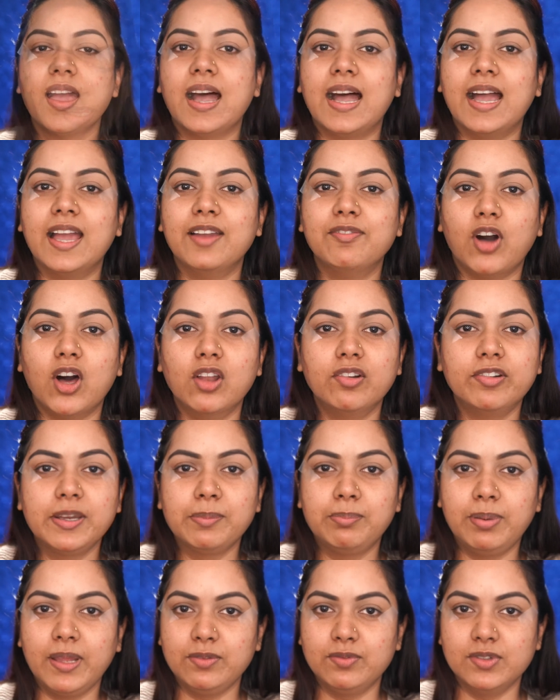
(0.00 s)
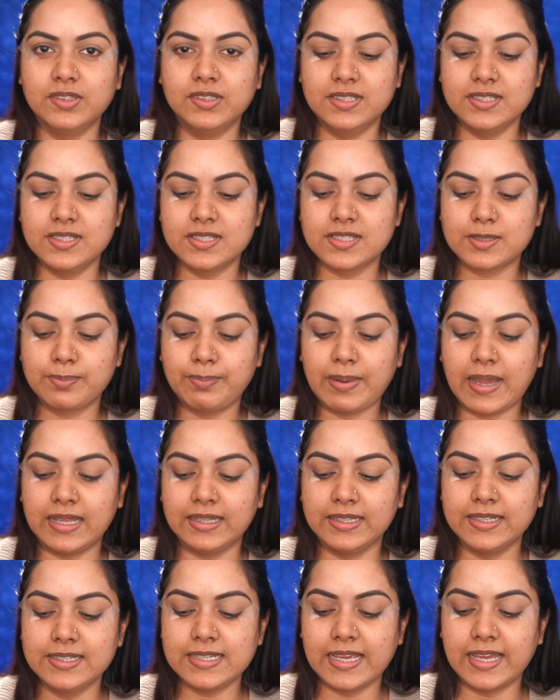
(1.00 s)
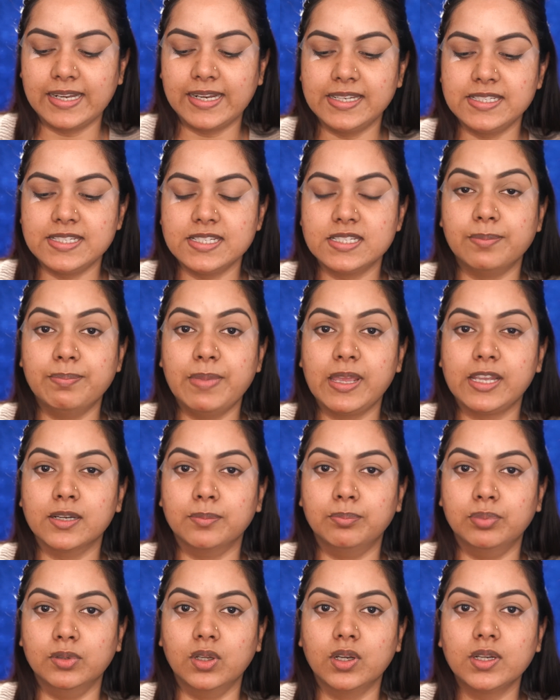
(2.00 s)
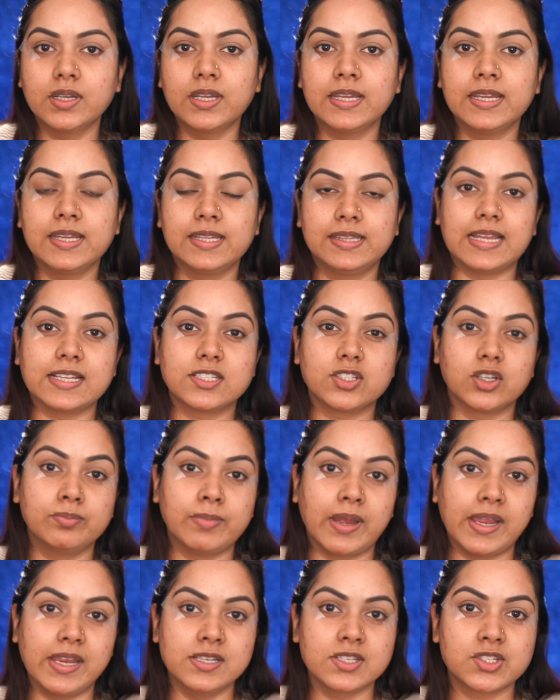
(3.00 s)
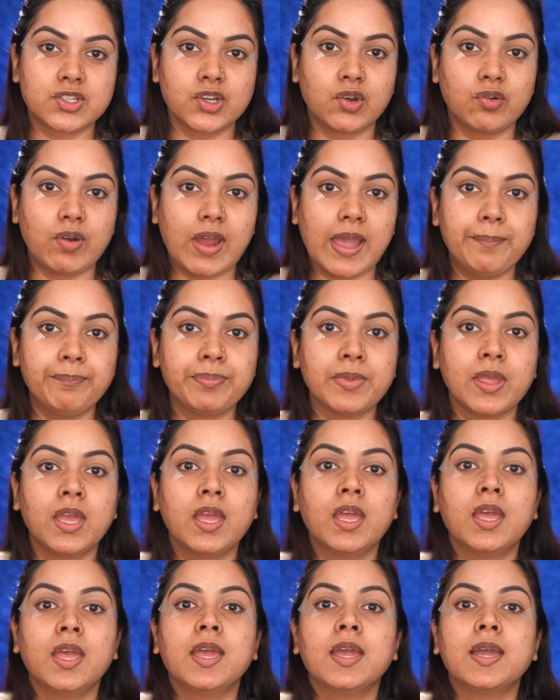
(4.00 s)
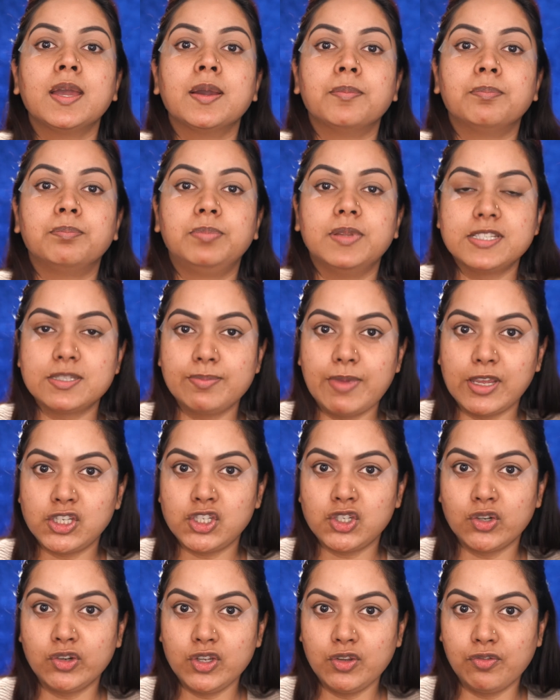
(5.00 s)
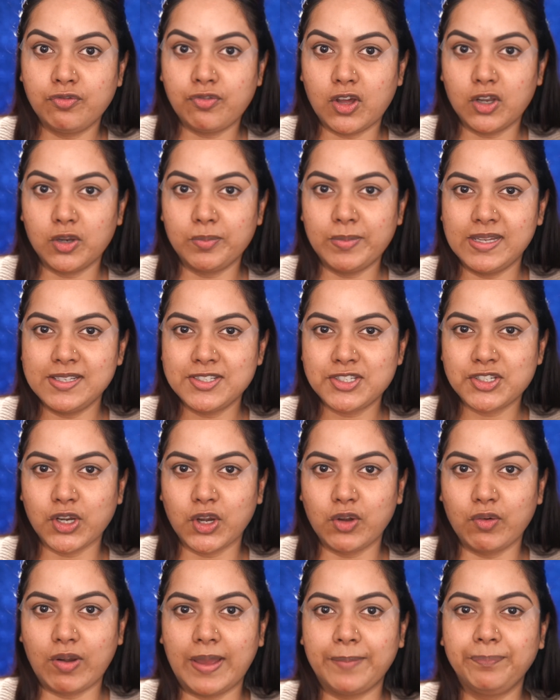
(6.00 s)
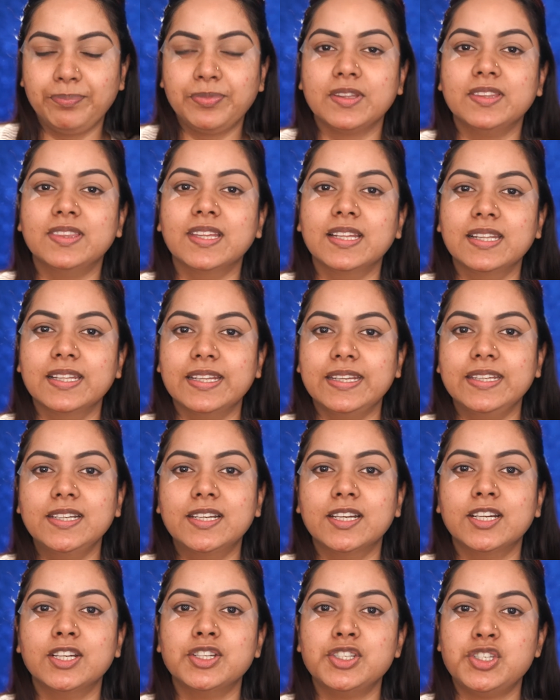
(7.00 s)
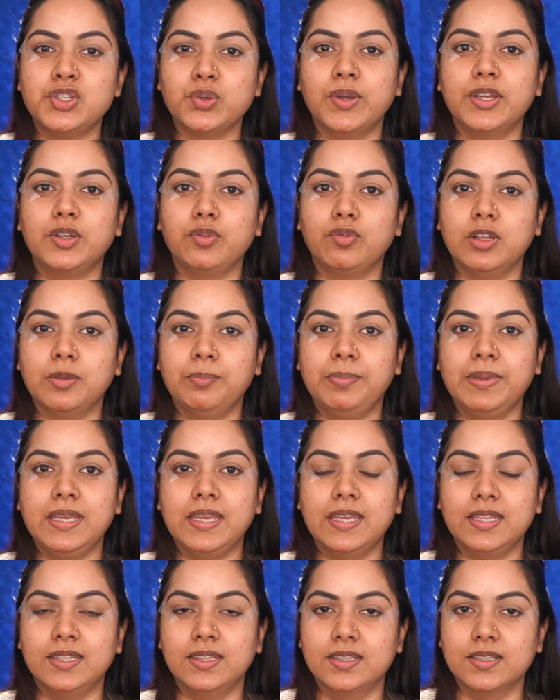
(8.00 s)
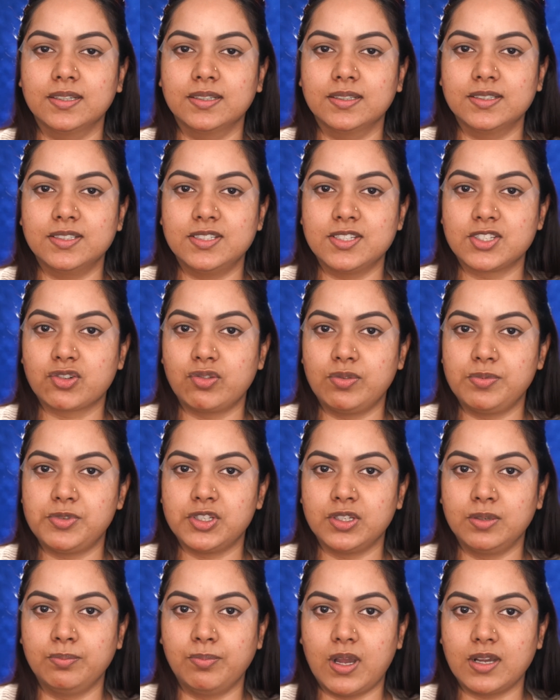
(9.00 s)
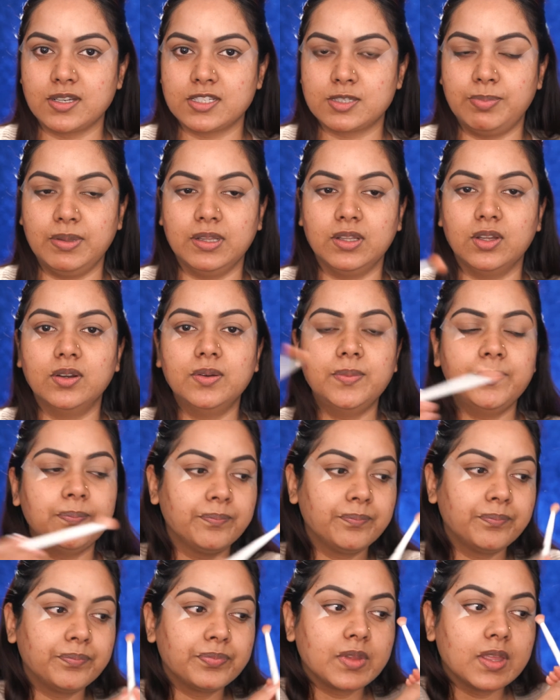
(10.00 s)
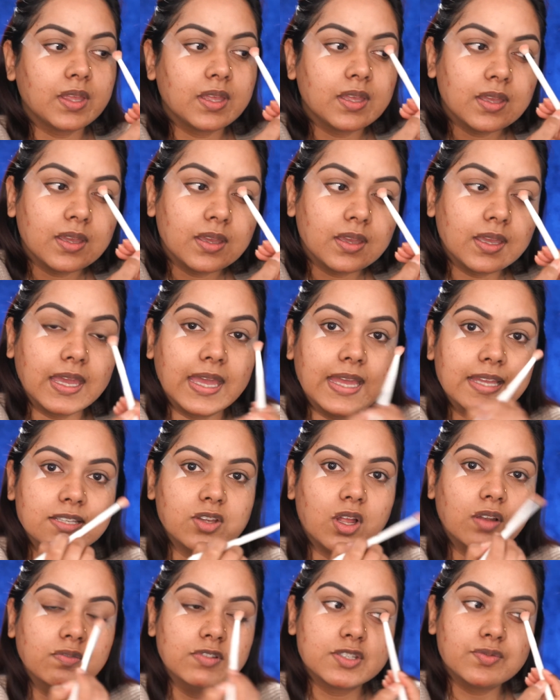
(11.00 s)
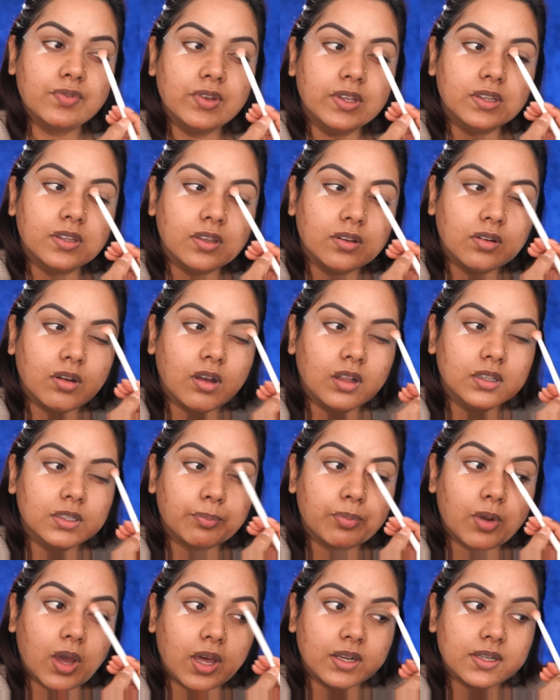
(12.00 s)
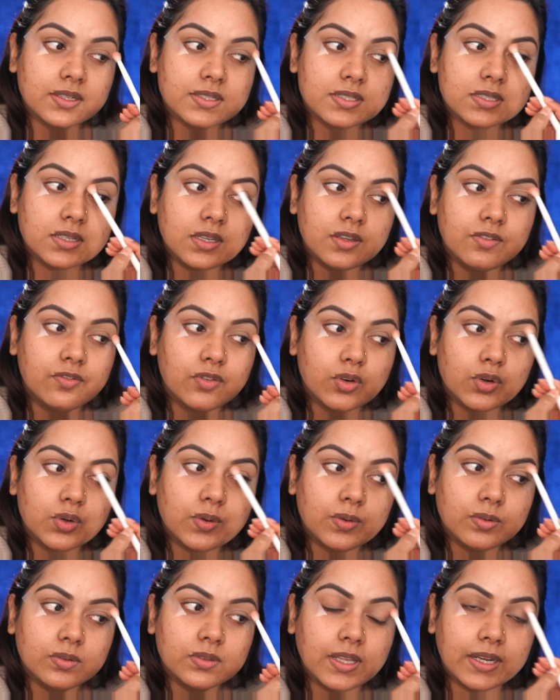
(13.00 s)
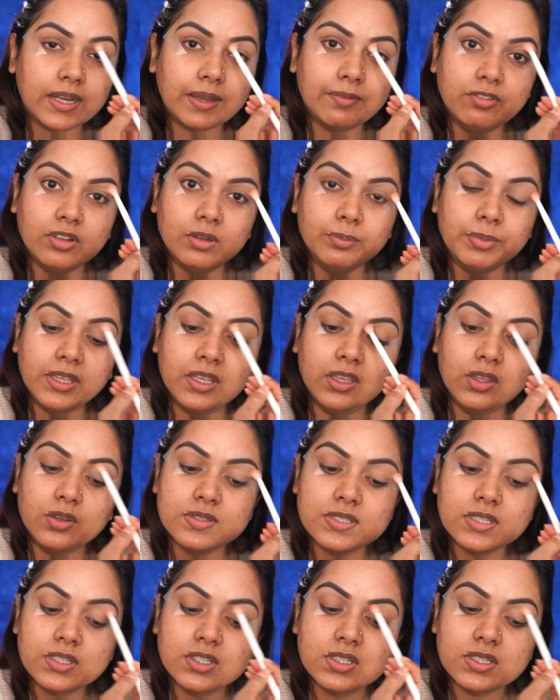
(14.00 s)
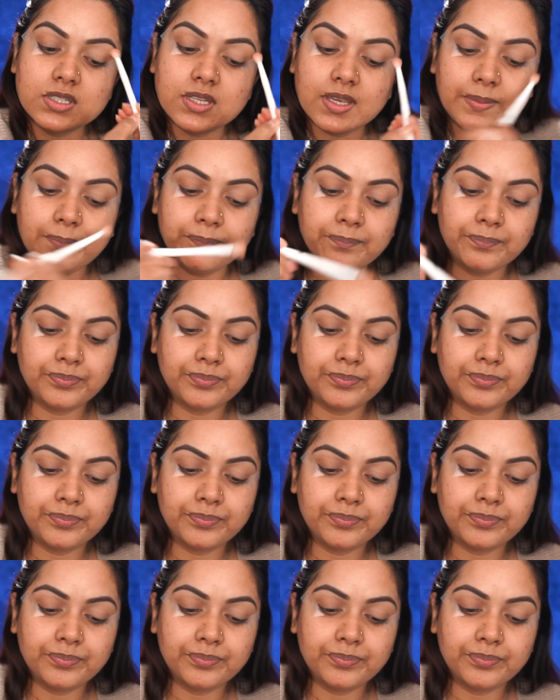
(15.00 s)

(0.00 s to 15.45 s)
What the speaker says: I have already played with this palette and I did a makeup look that's on my Instagram. Please make sure you follow my Instagram. The link to it will be in the description box below. As always, with all the products info that I will be using today.